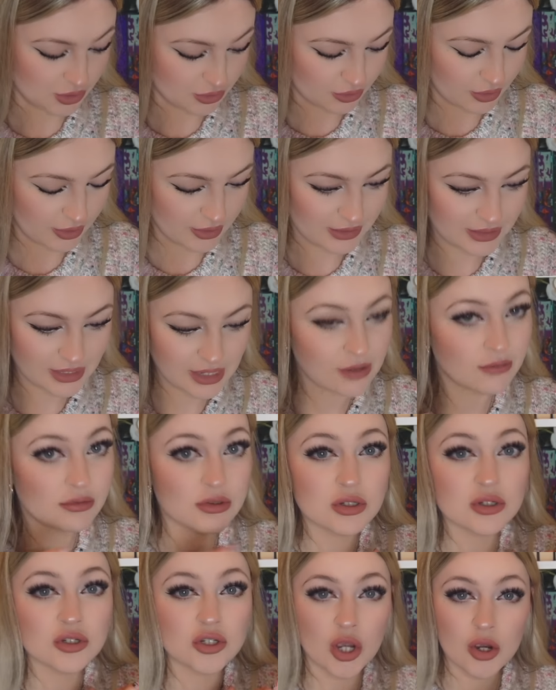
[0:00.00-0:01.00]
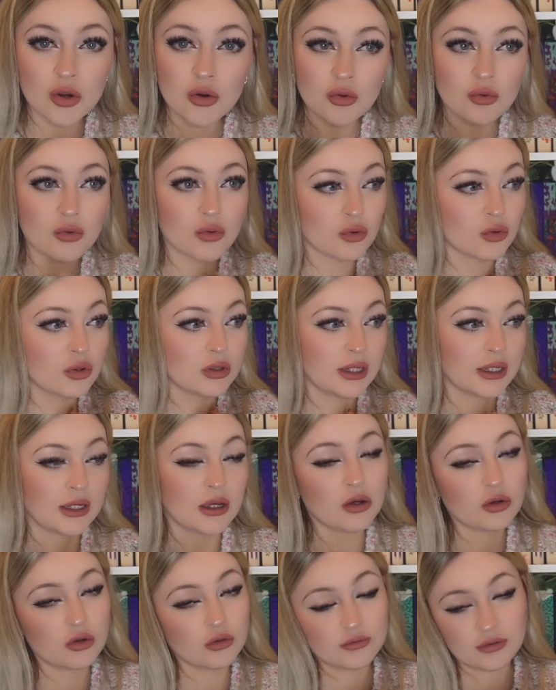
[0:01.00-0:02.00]
is crazy it was so like
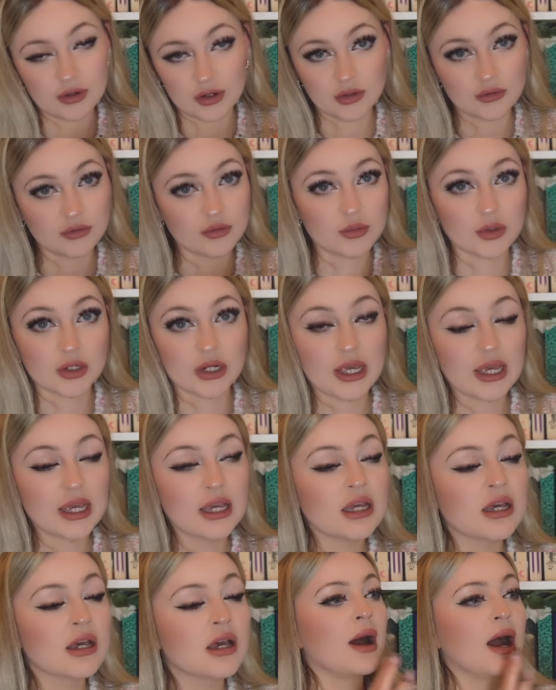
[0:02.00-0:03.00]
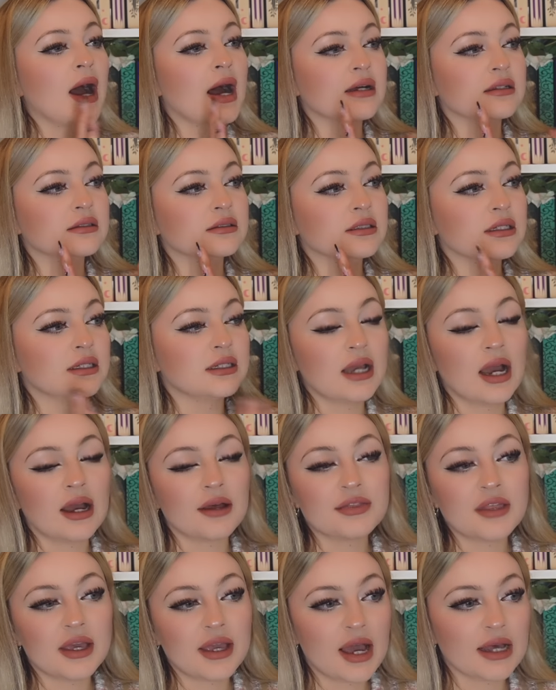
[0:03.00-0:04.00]
a good value for money and yeah
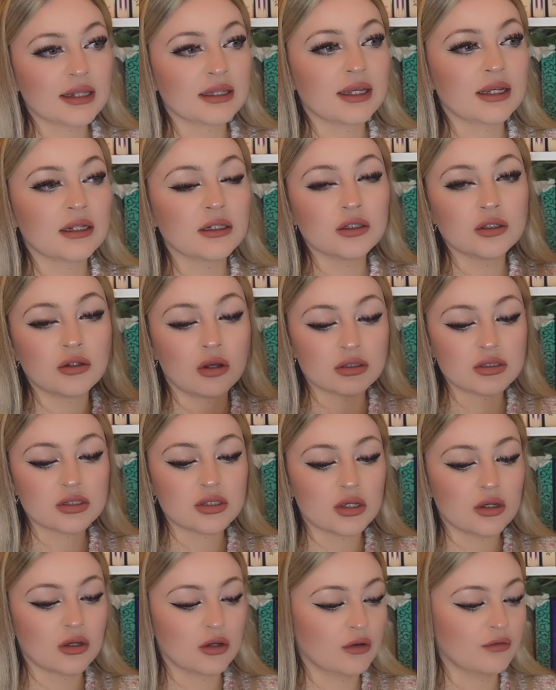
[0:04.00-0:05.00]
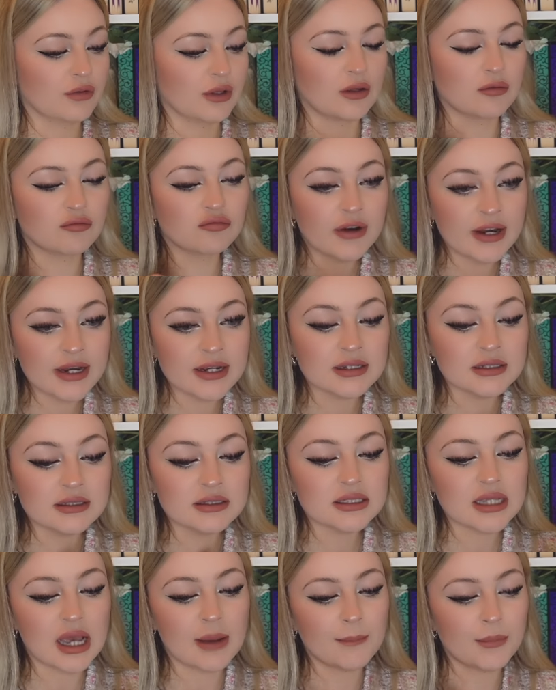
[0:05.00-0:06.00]
they had like lots of like
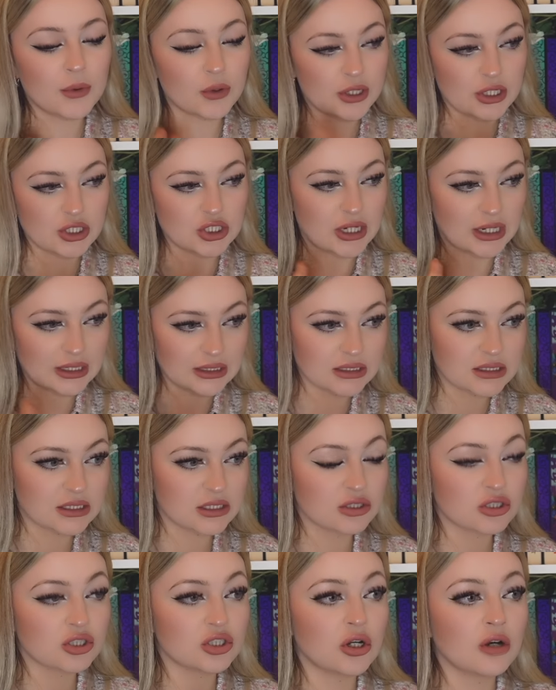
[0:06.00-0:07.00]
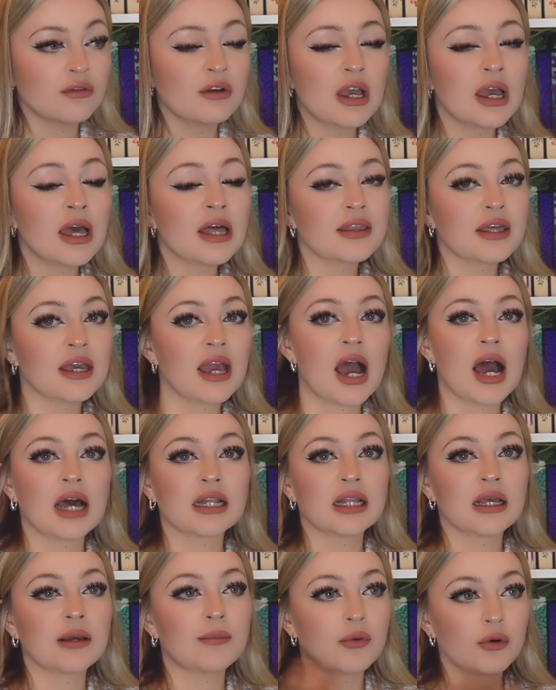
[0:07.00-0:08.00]
rings and bookish necklaces and stuff they had
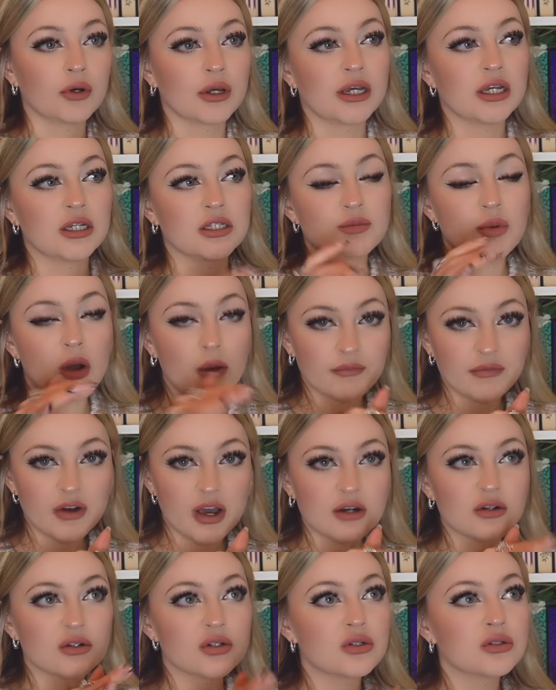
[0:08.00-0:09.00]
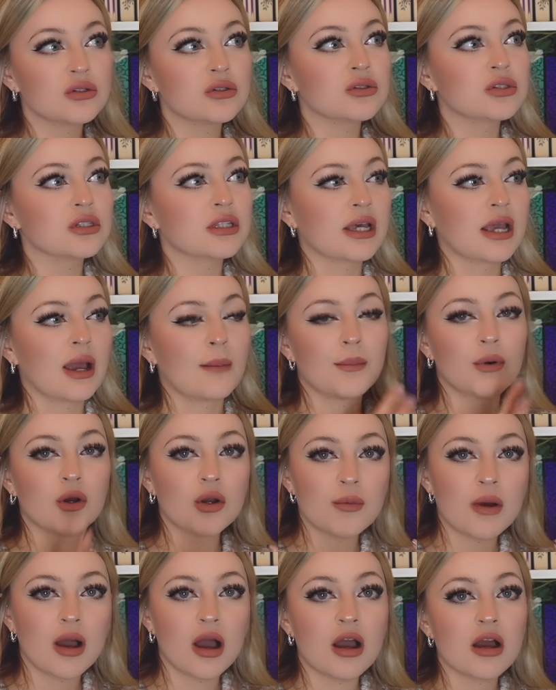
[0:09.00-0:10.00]
like bookish pop vinyls they had
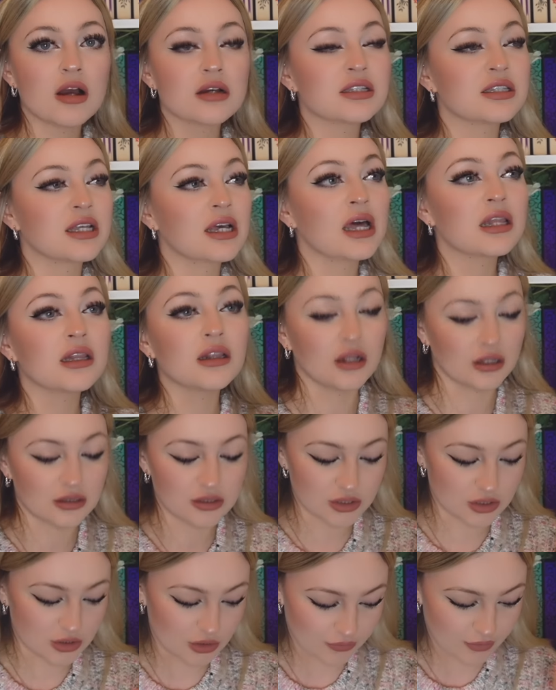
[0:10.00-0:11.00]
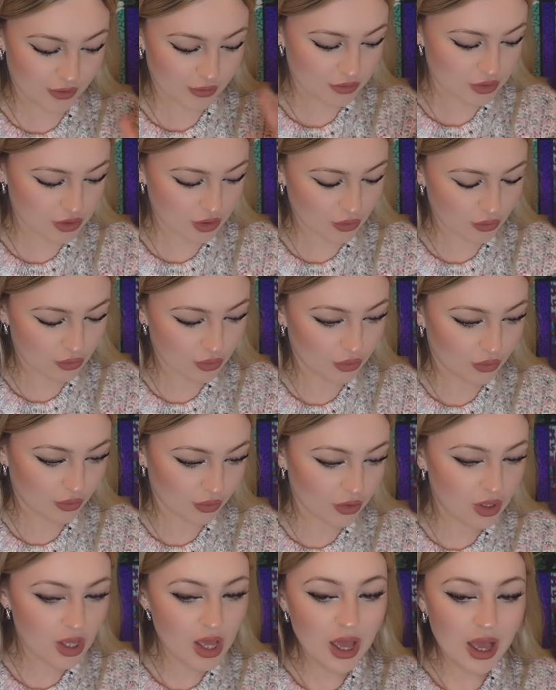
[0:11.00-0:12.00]
bookmarks they had lots of stuff it was so
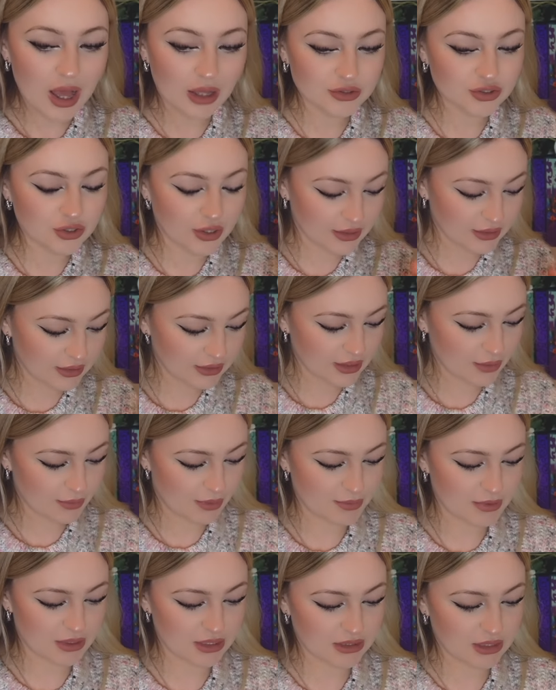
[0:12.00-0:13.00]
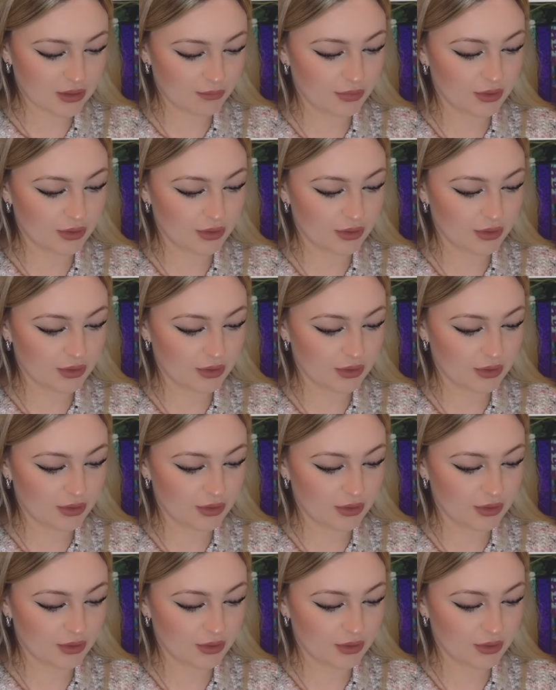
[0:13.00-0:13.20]
cool I'll try and link their website down